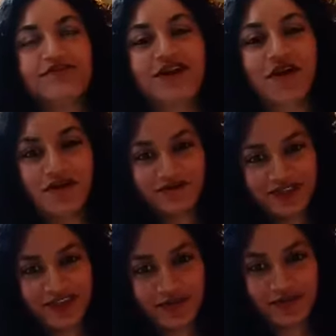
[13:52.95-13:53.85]
a lot of
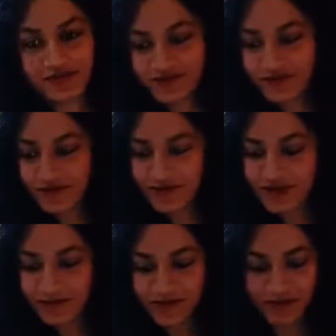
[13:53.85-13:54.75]
things when we were growing
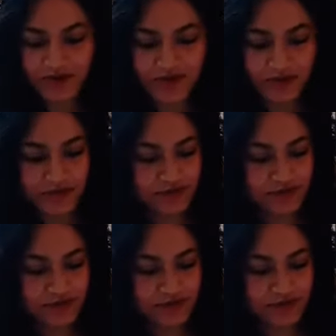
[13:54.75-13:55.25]
up and we